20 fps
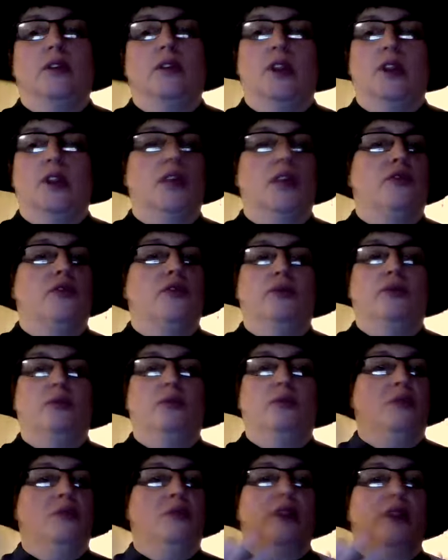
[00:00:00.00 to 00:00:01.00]
The,
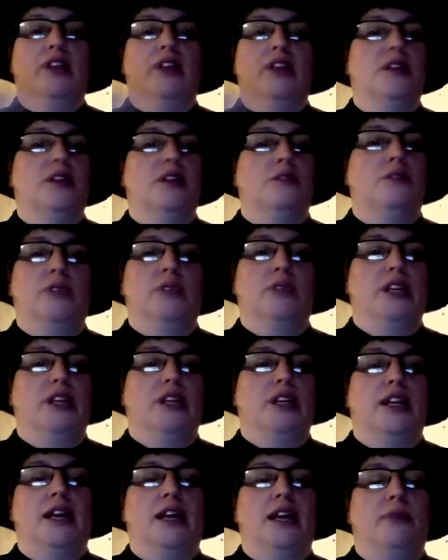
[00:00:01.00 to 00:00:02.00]
everything had been
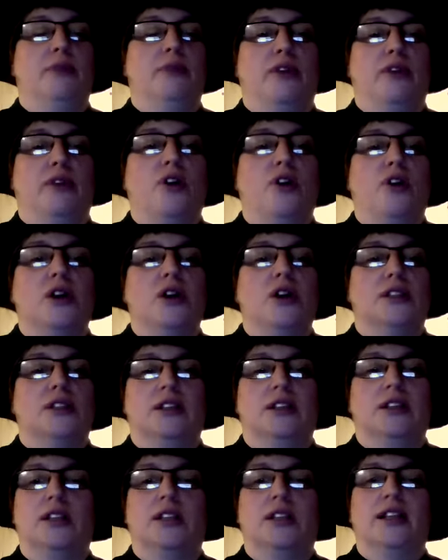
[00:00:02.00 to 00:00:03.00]
getting hit by frost,
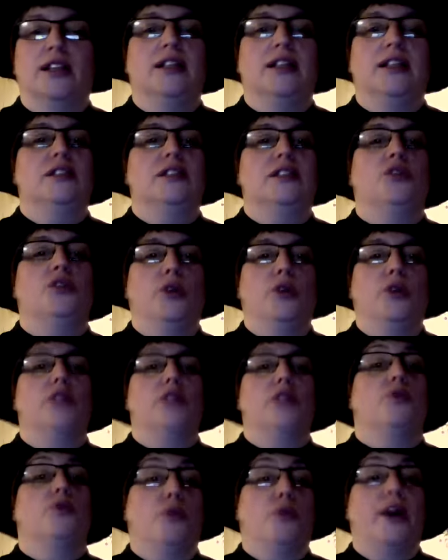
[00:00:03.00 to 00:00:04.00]
and suddenly these greens
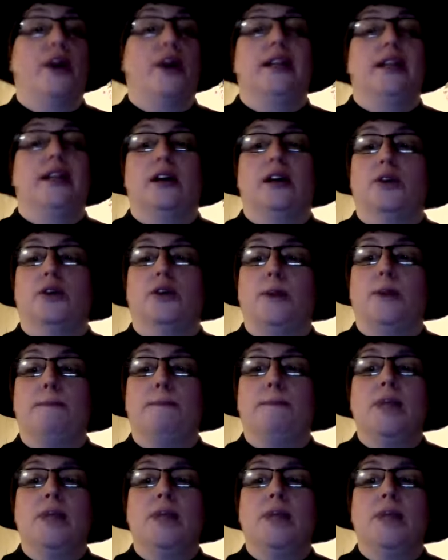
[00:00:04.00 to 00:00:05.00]
were brightening under him,
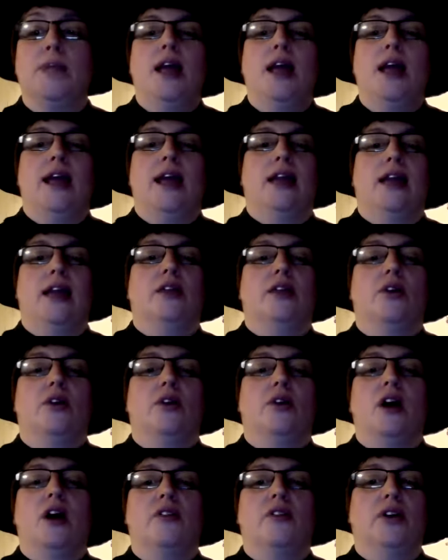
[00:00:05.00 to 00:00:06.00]
and they were
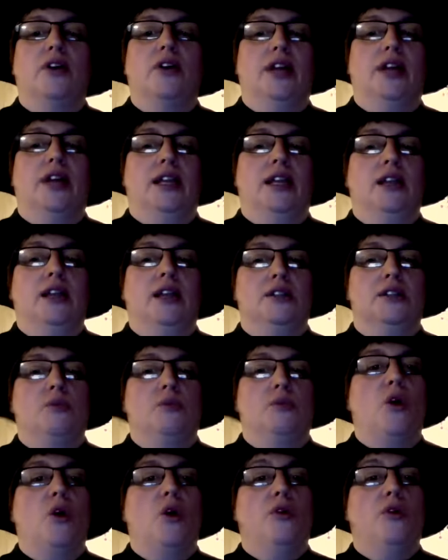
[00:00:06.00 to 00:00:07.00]
covered in
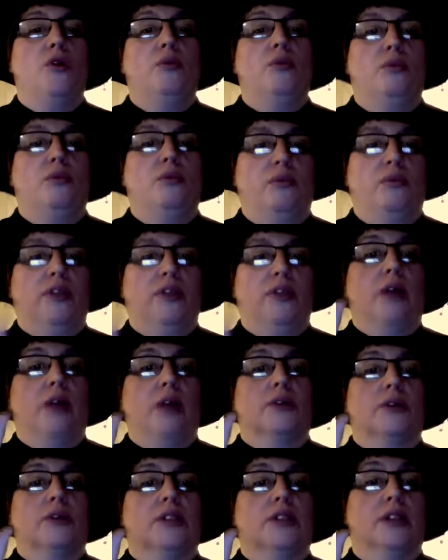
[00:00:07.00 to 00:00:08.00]
small
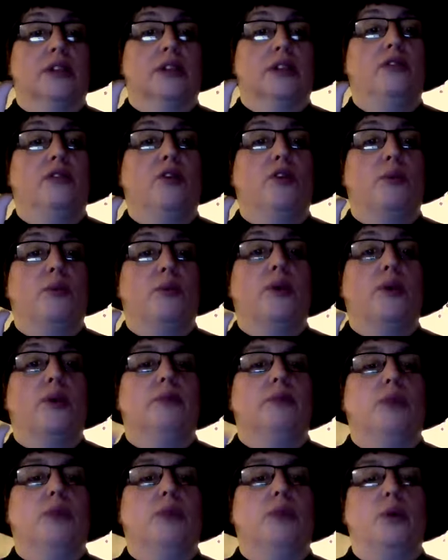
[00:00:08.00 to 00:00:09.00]
flowers, little four
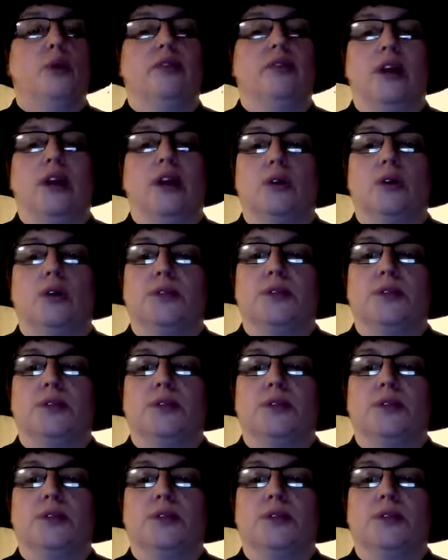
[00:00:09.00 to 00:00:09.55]
point bluet flowers.